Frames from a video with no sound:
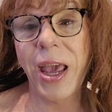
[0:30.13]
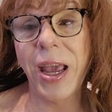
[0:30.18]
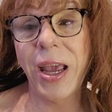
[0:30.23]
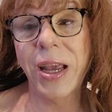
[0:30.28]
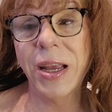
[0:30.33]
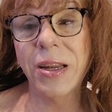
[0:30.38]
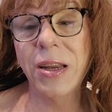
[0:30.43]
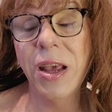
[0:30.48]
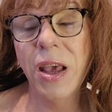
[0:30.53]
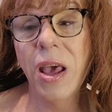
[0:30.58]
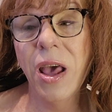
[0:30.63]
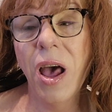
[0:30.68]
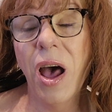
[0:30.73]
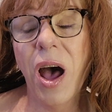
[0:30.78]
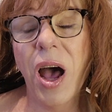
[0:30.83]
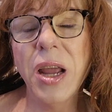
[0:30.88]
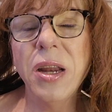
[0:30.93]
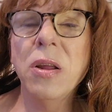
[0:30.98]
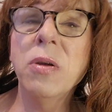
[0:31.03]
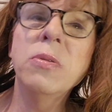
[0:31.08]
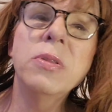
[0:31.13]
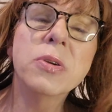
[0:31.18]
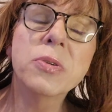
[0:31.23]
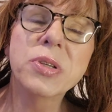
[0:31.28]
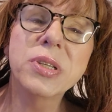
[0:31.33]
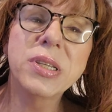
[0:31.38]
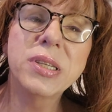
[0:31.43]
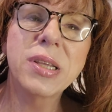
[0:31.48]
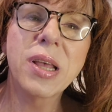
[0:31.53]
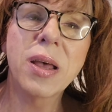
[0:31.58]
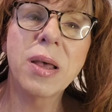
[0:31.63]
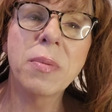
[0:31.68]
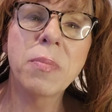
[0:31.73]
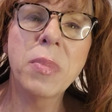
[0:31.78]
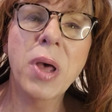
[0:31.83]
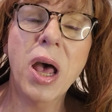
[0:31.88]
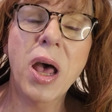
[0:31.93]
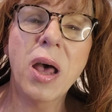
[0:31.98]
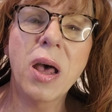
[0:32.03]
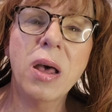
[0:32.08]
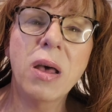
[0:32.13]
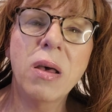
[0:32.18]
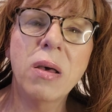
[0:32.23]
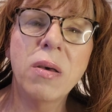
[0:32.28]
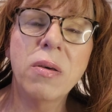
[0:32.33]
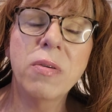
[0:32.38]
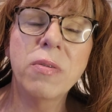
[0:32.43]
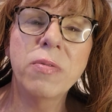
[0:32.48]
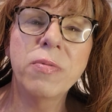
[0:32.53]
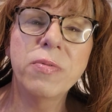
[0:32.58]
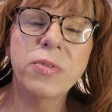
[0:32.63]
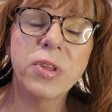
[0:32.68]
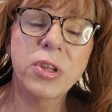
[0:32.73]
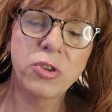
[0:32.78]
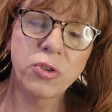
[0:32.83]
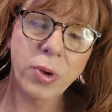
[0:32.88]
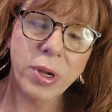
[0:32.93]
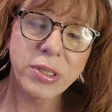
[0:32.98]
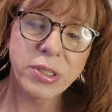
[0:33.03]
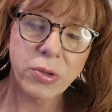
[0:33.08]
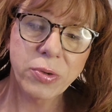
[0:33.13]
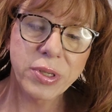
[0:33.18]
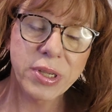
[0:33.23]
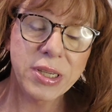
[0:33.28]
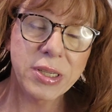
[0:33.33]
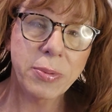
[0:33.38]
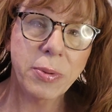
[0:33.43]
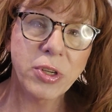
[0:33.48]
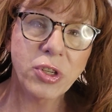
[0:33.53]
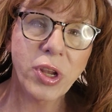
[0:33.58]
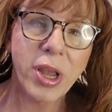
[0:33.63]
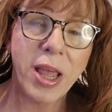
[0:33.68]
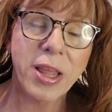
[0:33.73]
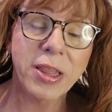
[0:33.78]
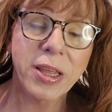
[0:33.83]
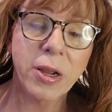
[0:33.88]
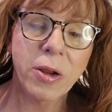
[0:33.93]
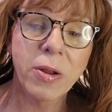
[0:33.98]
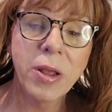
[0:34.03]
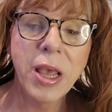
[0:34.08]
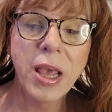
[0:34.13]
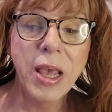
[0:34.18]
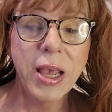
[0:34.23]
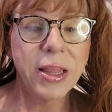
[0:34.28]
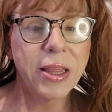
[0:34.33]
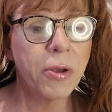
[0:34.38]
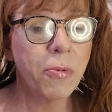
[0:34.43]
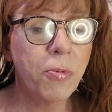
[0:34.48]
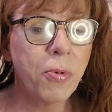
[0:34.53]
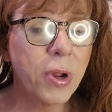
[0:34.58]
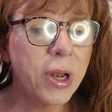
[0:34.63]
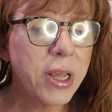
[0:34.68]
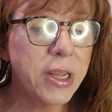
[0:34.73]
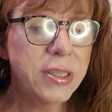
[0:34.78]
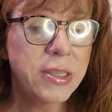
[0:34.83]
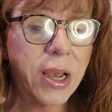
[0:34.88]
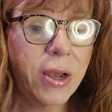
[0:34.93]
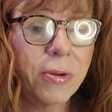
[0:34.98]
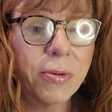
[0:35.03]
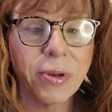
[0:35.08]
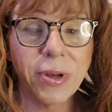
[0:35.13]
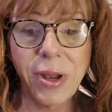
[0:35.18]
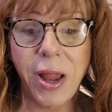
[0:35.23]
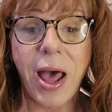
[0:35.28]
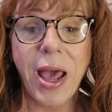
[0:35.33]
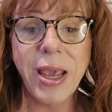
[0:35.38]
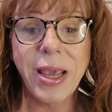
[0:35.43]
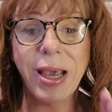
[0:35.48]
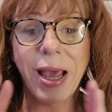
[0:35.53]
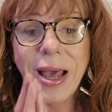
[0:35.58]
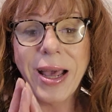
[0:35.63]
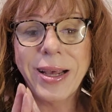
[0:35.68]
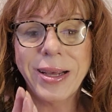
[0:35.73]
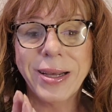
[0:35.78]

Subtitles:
And I know there's some of the dressers, especially out there, they really don't like